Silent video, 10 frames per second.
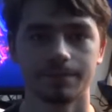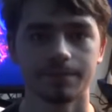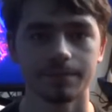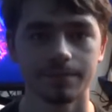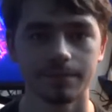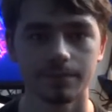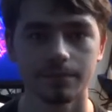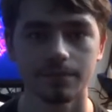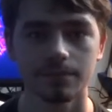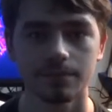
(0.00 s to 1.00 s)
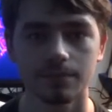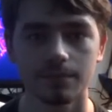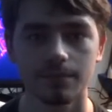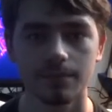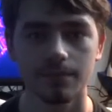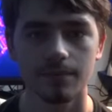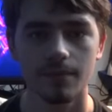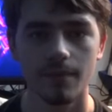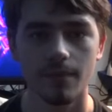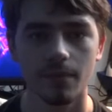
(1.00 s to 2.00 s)

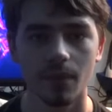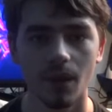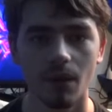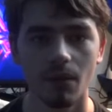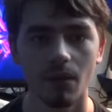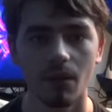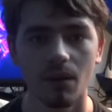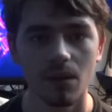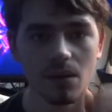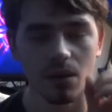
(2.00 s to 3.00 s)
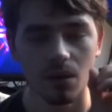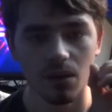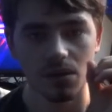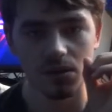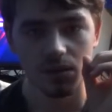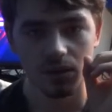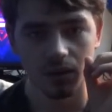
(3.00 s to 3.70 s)
No one is speaking in this clip.